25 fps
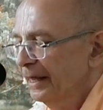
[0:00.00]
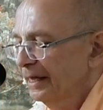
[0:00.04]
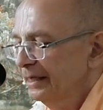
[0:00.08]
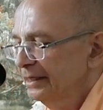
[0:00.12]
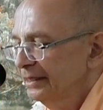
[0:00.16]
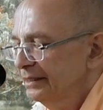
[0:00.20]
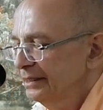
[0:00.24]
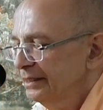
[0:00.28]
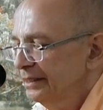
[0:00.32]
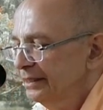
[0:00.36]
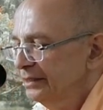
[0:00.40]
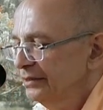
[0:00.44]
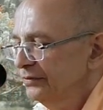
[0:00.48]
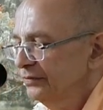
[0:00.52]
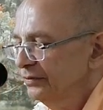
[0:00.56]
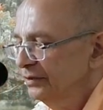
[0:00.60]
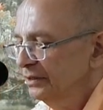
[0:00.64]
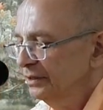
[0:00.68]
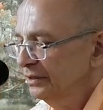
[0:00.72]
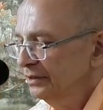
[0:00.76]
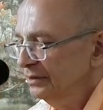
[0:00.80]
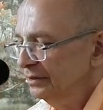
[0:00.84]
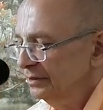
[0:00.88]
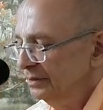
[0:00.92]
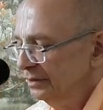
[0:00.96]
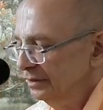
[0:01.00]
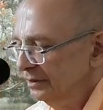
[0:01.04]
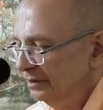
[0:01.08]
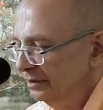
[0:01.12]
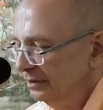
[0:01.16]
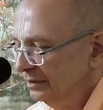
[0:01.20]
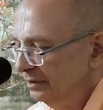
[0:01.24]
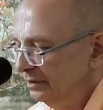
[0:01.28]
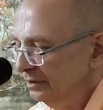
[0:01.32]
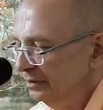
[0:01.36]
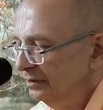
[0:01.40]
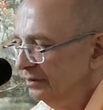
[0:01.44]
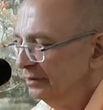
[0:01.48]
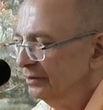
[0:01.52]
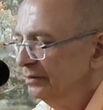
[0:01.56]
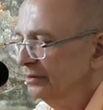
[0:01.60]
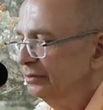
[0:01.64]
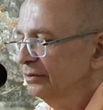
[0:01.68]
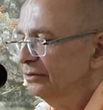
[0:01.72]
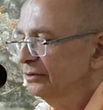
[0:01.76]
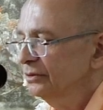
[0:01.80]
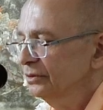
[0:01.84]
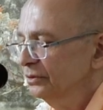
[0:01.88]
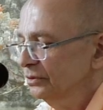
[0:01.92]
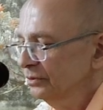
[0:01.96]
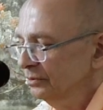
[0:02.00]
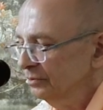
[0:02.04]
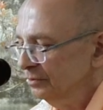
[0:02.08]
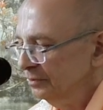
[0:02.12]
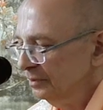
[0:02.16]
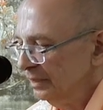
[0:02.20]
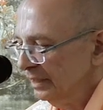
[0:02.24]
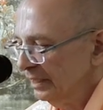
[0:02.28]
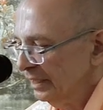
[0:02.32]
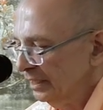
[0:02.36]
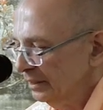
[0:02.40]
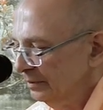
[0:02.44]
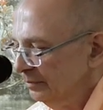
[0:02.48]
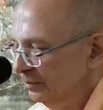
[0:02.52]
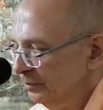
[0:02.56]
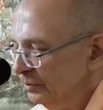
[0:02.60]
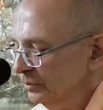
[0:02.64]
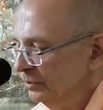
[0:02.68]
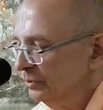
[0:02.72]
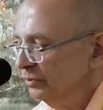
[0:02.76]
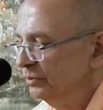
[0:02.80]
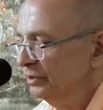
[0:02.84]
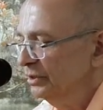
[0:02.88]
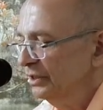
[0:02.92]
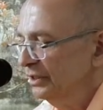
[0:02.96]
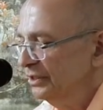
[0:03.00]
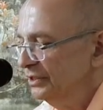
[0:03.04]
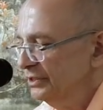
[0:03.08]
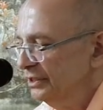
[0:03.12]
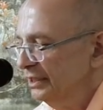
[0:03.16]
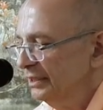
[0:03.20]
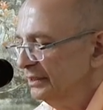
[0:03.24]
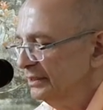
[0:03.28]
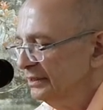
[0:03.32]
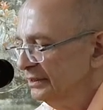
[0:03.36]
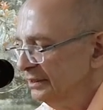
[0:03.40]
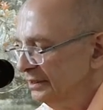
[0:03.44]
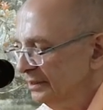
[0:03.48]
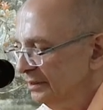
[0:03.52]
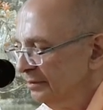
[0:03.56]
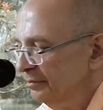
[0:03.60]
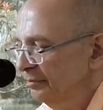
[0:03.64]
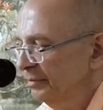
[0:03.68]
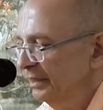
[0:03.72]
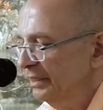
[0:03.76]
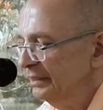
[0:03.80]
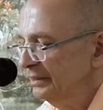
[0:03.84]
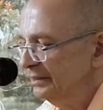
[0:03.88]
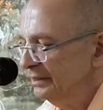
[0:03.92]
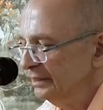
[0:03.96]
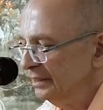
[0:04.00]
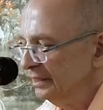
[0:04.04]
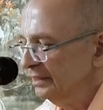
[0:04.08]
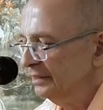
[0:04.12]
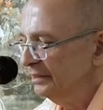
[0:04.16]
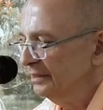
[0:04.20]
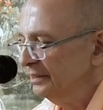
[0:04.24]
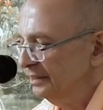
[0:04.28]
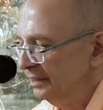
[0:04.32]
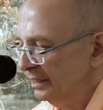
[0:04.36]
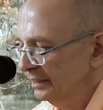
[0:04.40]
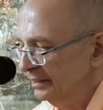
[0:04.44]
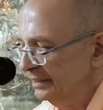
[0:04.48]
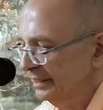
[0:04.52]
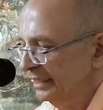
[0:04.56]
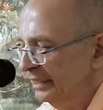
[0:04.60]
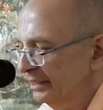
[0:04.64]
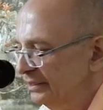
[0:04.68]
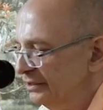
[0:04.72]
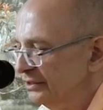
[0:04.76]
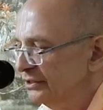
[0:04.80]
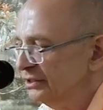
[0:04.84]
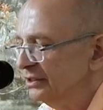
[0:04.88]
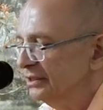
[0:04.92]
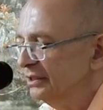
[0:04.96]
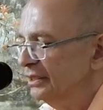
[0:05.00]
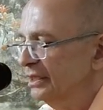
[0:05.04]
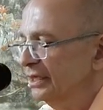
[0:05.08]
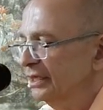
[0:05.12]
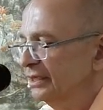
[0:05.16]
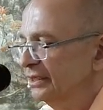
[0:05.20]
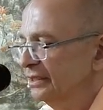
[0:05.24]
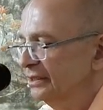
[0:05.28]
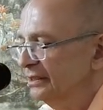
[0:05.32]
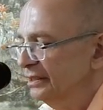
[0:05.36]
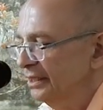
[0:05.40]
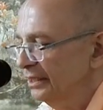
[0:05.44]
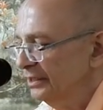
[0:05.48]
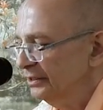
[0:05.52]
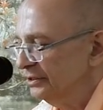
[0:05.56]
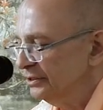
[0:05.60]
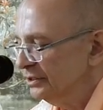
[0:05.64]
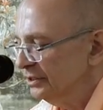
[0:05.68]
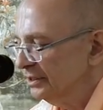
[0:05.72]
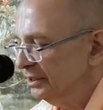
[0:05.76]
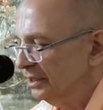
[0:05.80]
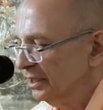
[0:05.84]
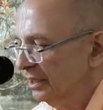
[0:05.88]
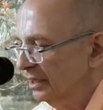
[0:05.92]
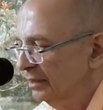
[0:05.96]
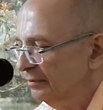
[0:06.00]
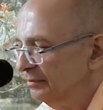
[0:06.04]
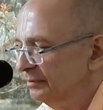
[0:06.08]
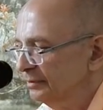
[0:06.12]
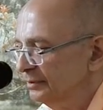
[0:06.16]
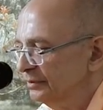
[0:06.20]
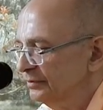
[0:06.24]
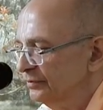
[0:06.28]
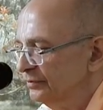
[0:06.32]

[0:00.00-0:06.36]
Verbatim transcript: And that will, uh, you know, help you to digest it. Basically, the attention and attention comes